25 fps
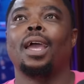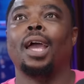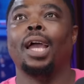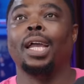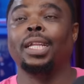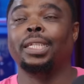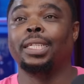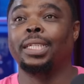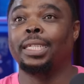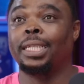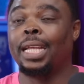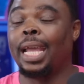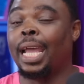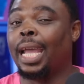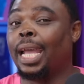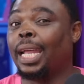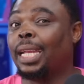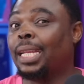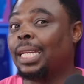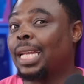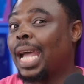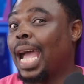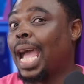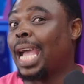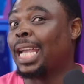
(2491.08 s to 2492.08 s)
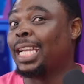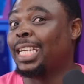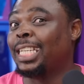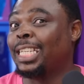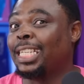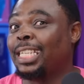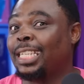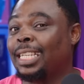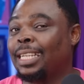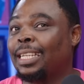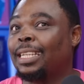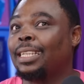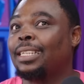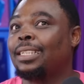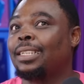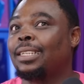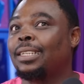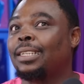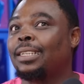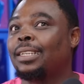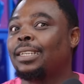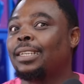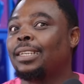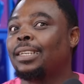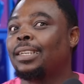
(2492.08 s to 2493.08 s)
And then I did
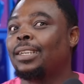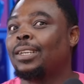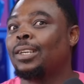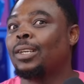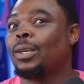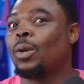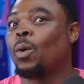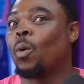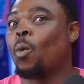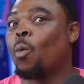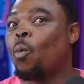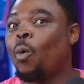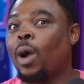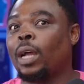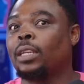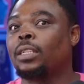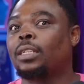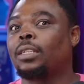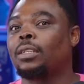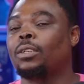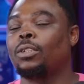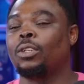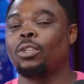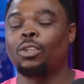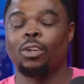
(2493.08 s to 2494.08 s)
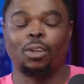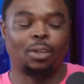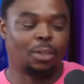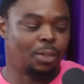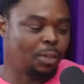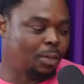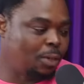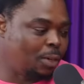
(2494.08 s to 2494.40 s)
what you know